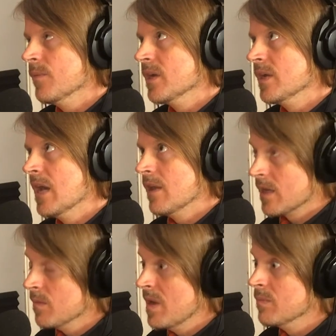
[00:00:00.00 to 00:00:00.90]
did he have? Like
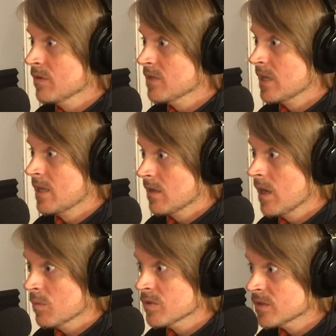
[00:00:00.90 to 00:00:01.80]
and blues. He had a lot
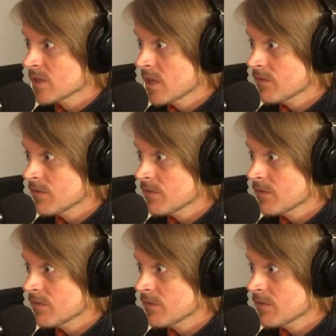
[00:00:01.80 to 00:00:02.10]
of blues stuff.